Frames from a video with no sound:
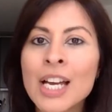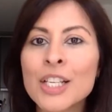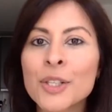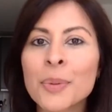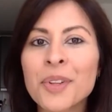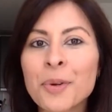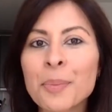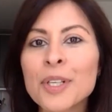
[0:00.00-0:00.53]
So
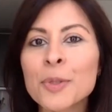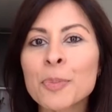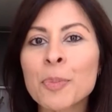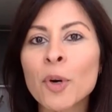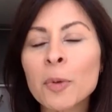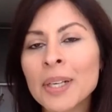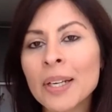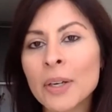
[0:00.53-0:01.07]
one of the most
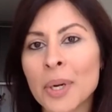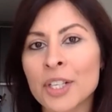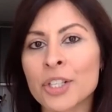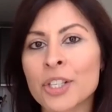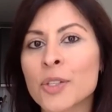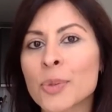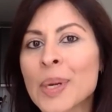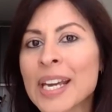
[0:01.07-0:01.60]
popular
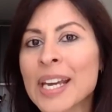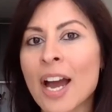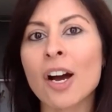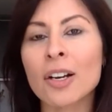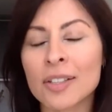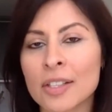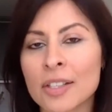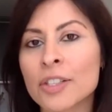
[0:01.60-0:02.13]
questions we get
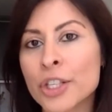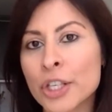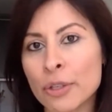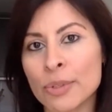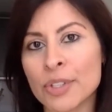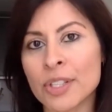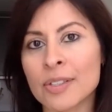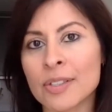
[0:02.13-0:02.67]
asked as
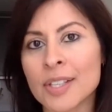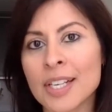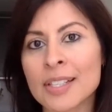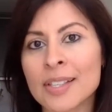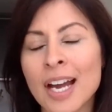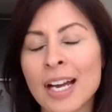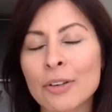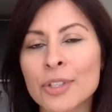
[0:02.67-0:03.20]
tutors
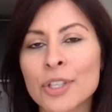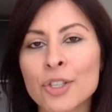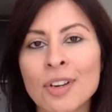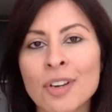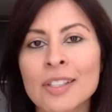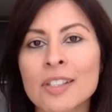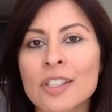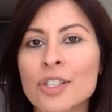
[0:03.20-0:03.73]
is how to
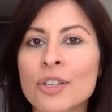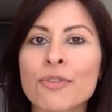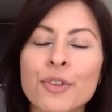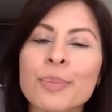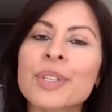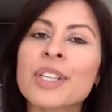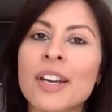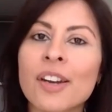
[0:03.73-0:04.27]
transition
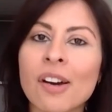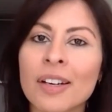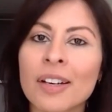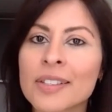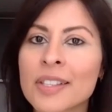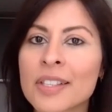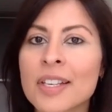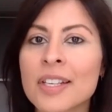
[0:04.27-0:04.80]
from year 9
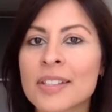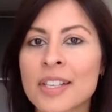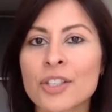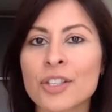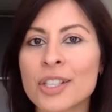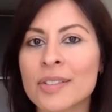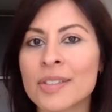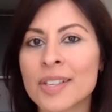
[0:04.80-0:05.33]
to year
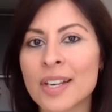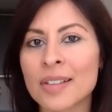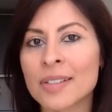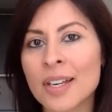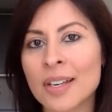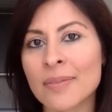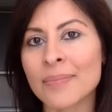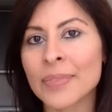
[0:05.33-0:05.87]
10
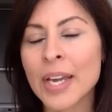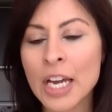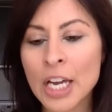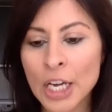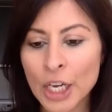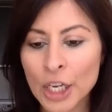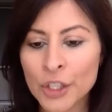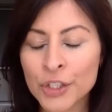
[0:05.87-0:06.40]
GCSE.
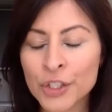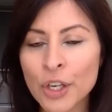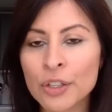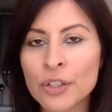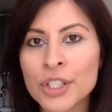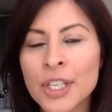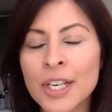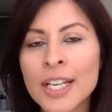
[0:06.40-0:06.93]

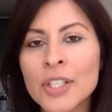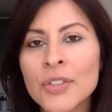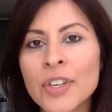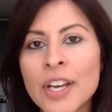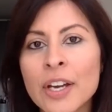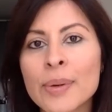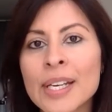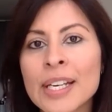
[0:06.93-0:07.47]
So today's
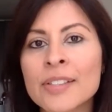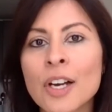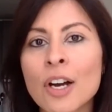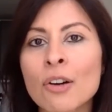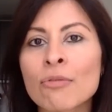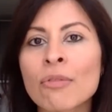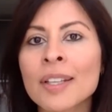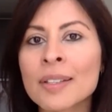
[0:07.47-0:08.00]
video is
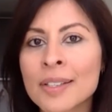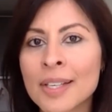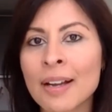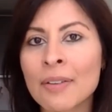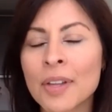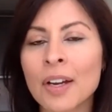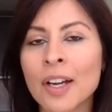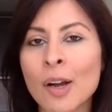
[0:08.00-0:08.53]
a
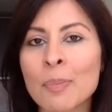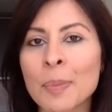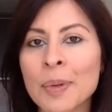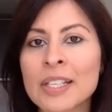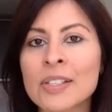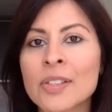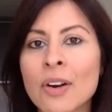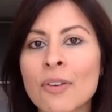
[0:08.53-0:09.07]
rundown that
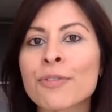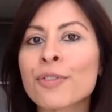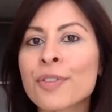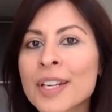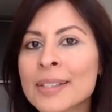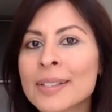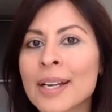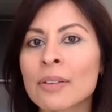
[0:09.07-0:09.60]
accompanies our
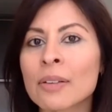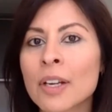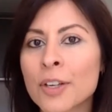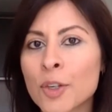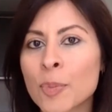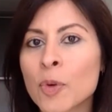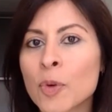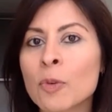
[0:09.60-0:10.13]
free
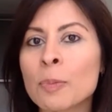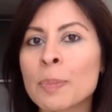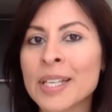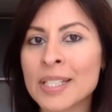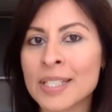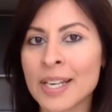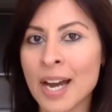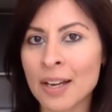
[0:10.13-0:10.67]
downloadable
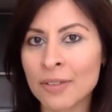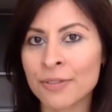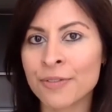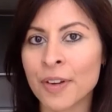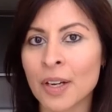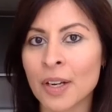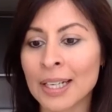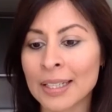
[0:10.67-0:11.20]
PDF,
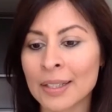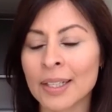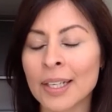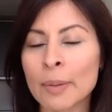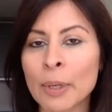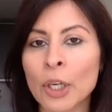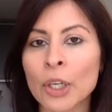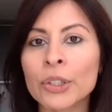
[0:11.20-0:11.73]
click the
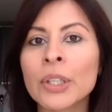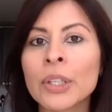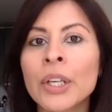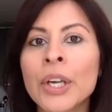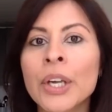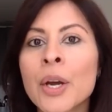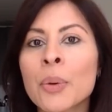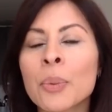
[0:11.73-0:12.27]
link below,
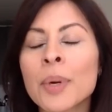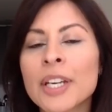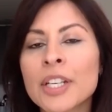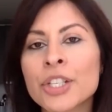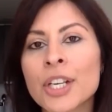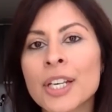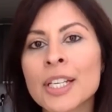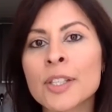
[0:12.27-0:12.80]

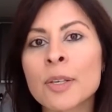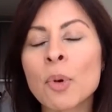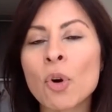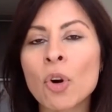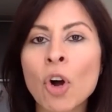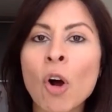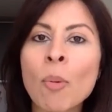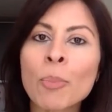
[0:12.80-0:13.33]
which is a
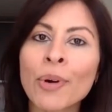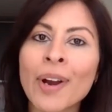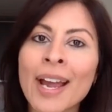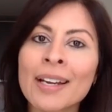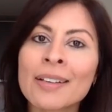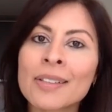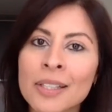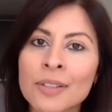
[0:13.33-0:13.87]
more
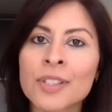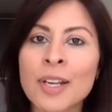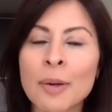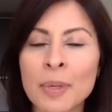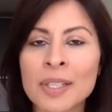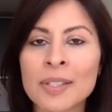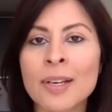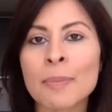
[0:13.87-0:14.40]
comprehensive
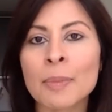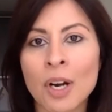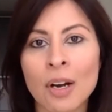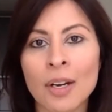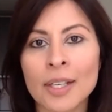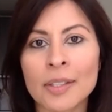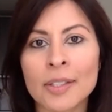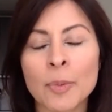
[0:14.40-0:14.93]
step-by-step
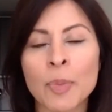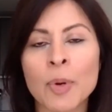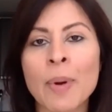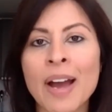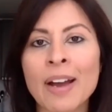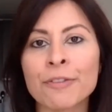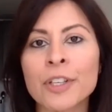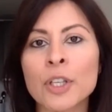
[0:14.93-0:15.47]
guide to
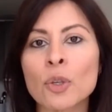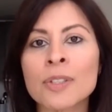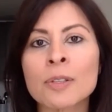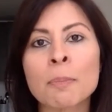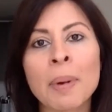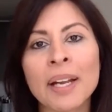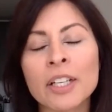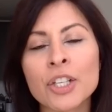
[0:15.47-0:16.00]
prepare for your
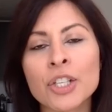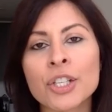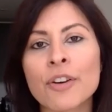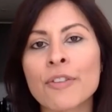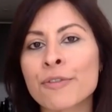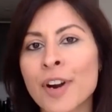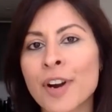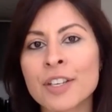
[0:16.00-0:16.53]

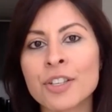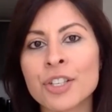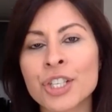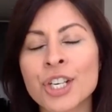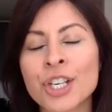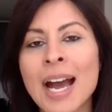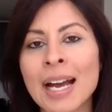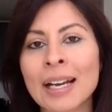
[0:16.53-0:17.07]
Spanish,
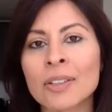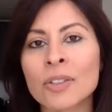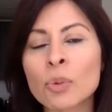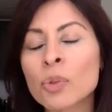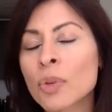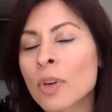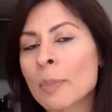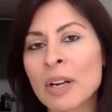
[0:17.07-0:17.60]
French, and
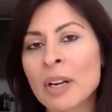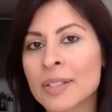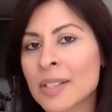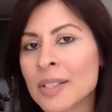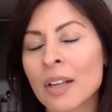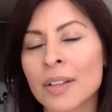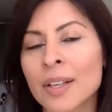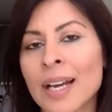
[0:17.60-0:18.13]
also applies
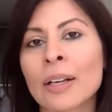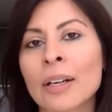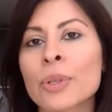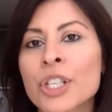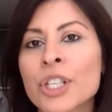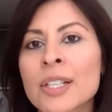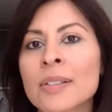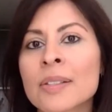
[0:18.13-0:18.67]
to other
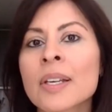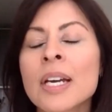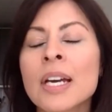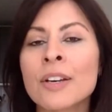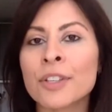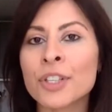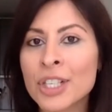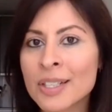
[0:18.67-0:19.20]
languages,
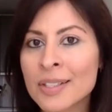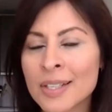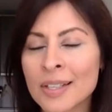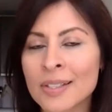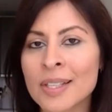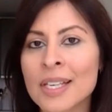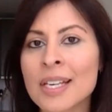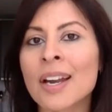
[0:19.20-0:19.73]
the
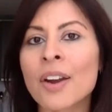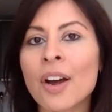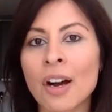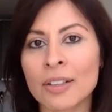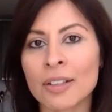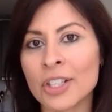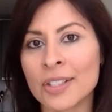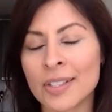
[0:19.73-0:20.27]
GCSE and
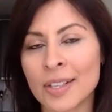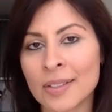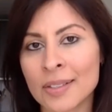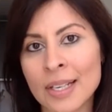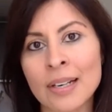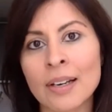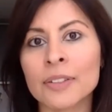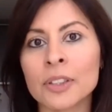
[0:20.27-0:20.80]

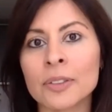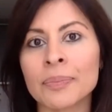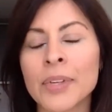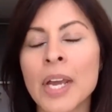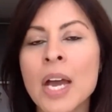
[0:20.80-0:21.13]
IGCSE level.